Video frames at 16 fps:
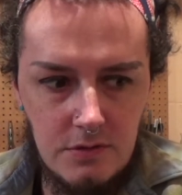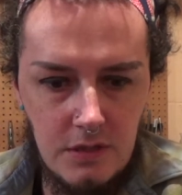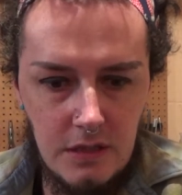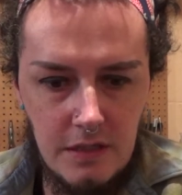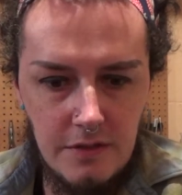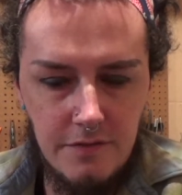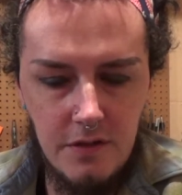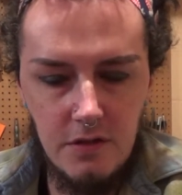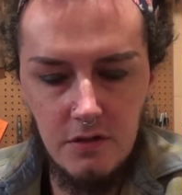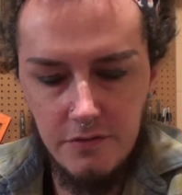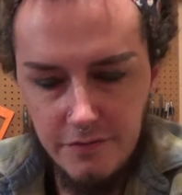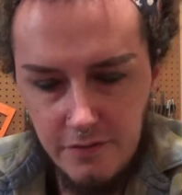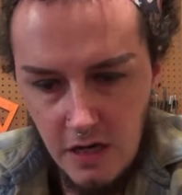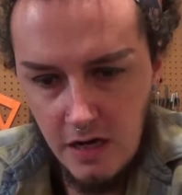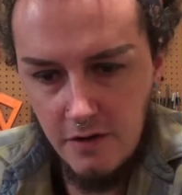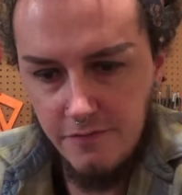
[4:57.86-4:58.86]
if you're
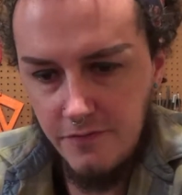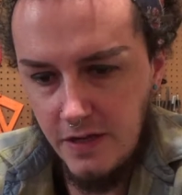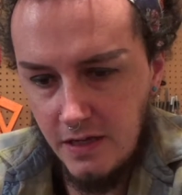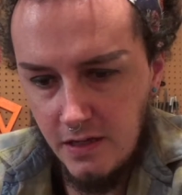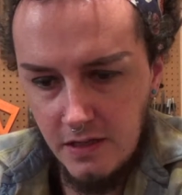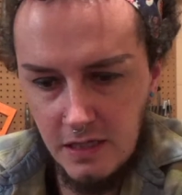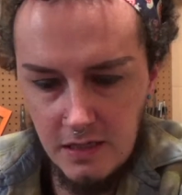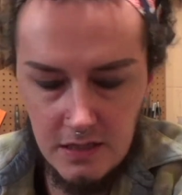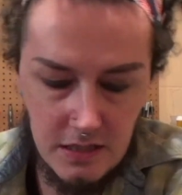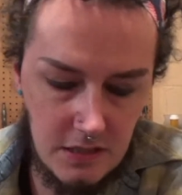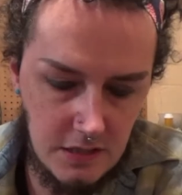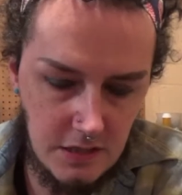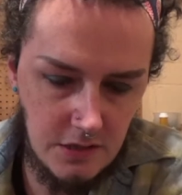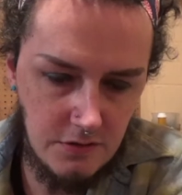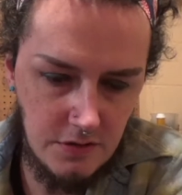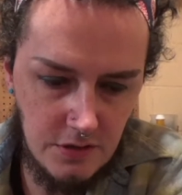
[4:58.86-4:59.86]
afraid of failing, then
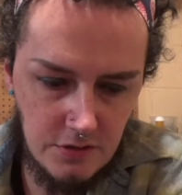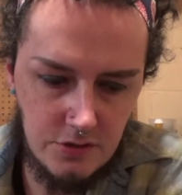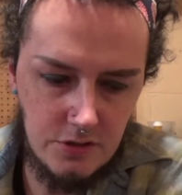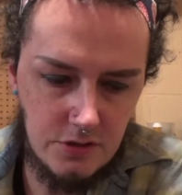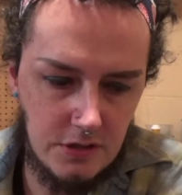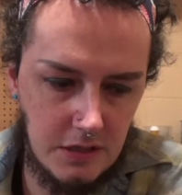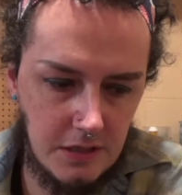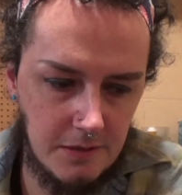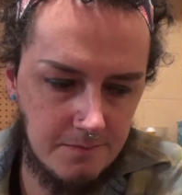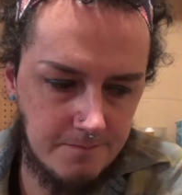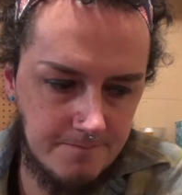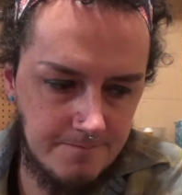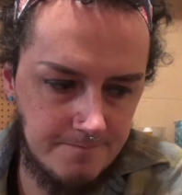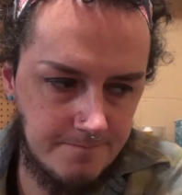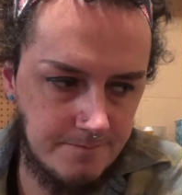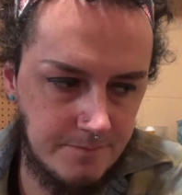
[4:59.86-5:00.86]
you usually
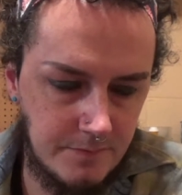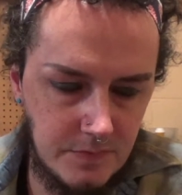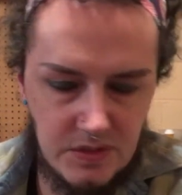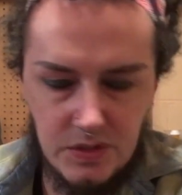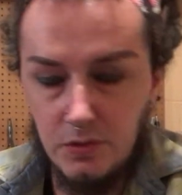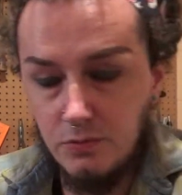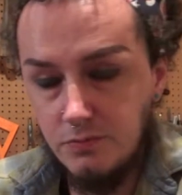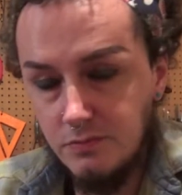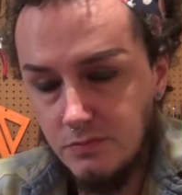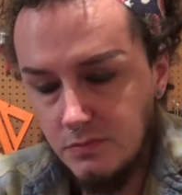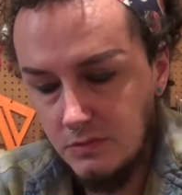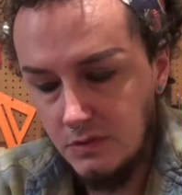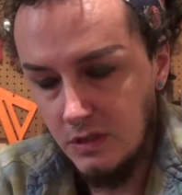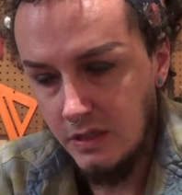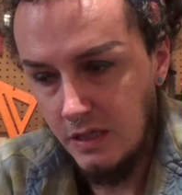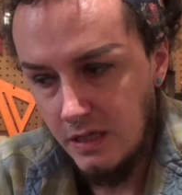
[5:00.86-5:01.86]
don't
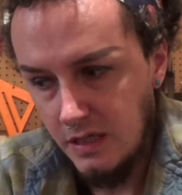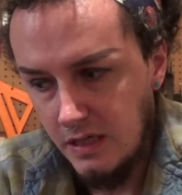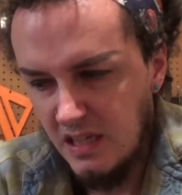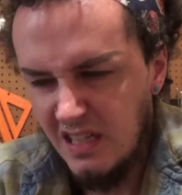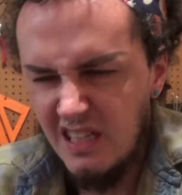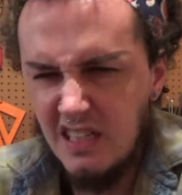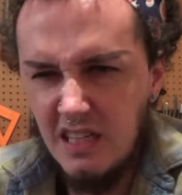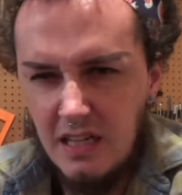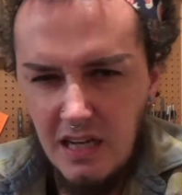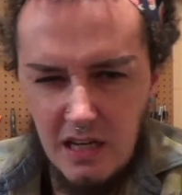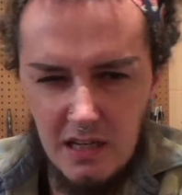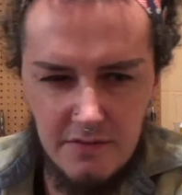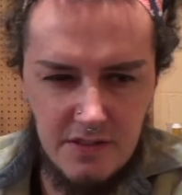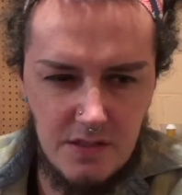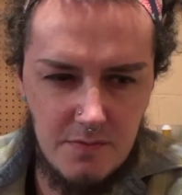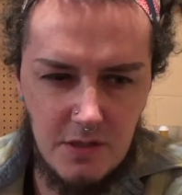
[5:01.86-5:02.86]

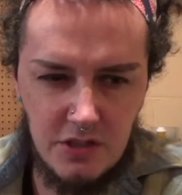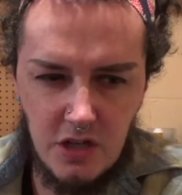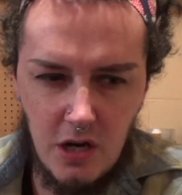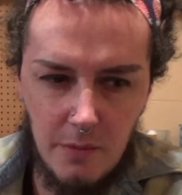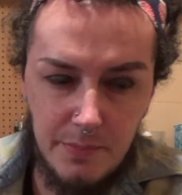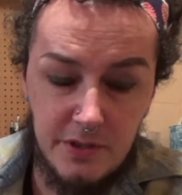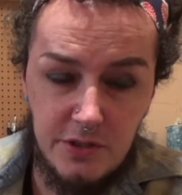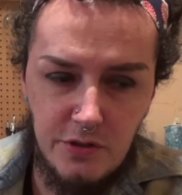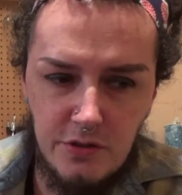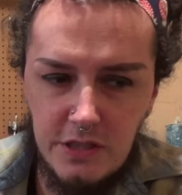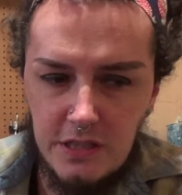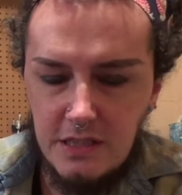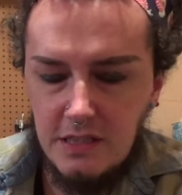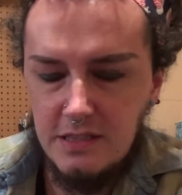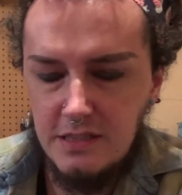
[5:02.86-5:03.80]
have as much opportunity to